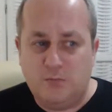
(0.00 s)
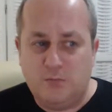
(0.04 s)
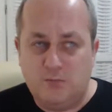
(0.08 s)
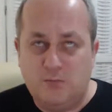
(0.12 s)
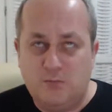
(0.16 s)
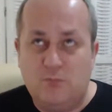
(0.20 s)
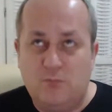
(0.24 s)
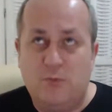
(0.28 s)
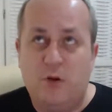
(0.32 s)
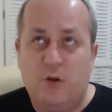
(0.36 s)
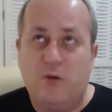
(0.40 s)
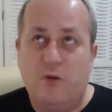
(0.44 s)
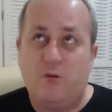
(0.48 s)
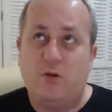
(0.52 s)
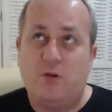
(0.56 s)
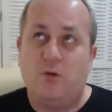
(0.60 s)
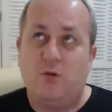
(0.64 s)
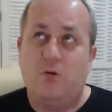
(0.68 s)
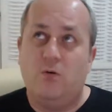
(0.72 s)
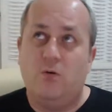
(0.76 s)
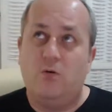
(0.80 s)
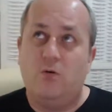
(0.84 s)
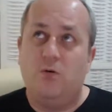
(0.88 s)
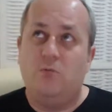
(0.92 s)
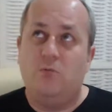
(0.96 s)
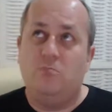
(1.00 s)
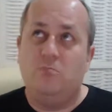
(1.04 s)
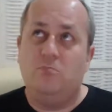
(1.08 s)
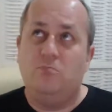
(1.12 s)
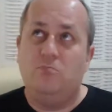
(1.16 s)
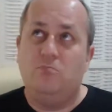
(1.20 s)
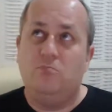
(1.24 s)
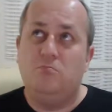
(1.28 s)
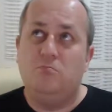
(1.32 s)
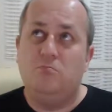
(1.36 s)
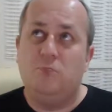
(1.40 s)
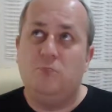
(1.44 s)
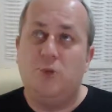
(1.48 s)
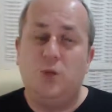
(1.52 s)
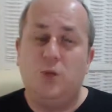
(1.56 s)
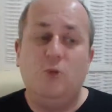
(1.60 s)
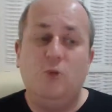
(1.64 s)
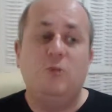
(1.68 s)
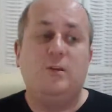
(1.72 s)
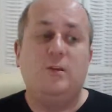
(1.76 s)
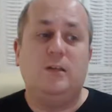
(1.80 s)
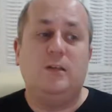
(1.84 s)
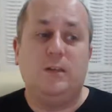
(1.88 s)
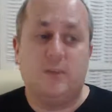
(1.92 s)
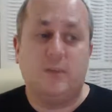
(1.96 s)
what I would call
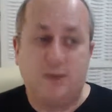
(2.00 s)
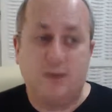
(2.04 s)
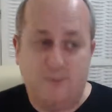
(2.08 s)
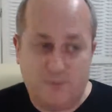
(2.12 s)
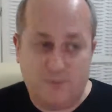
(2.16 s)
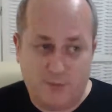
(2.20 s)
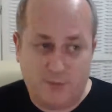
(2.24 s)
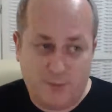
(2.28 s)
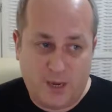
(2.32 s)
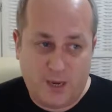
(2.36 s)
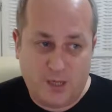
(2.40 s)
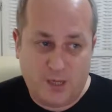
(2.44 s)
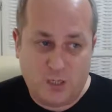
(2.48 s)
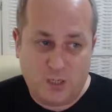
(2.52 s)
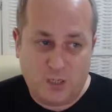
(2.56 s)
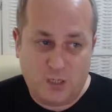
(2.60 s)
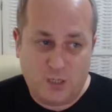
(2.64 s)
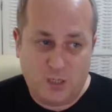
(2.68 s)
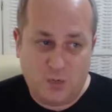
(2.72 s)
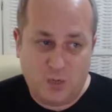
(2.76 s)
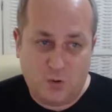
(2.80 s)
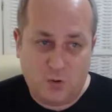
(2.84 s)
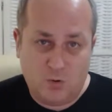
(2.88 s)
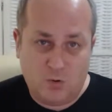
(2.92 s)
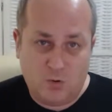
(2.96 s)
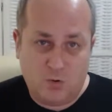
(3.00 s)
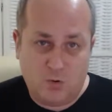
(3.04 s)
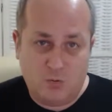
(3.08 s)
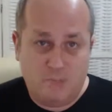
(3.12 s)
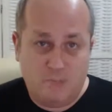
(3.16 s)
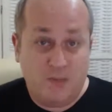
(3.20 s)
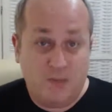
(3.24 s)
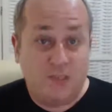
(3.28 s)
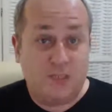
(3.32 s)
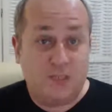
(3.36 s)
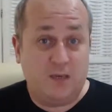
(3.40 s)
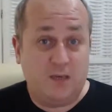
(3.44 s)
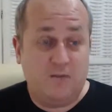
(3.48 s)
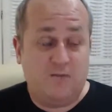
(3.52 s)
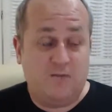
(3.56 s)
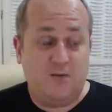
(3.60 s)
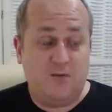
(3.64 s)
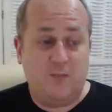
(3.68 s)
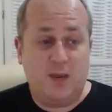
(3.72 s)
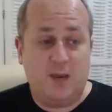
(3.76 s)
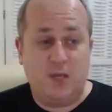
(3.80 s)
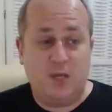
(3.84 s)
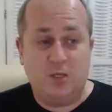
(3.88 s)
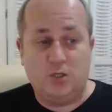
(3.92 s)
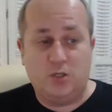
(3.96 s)
useless information or
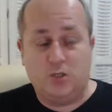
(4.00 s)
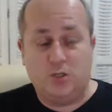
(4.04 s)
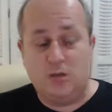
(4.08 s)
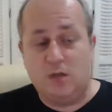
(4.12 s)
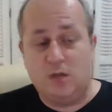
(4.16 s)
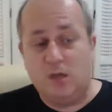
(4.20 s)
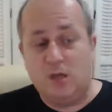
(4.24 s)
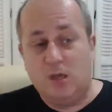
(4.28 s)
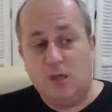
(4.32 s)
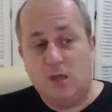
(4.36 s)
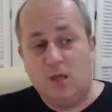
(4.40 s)
misinformation